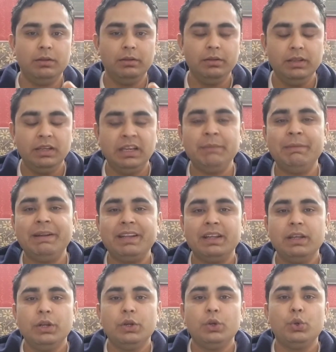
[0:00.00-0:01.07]

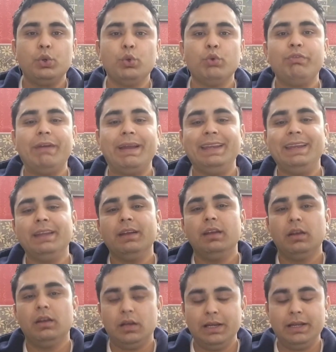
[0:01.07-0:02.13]
limit to filing
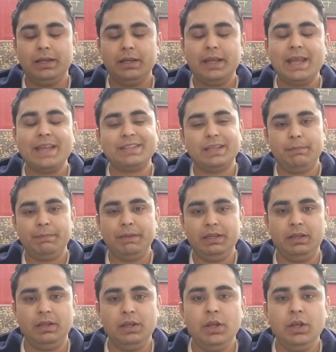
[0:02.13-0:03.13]
an SLP.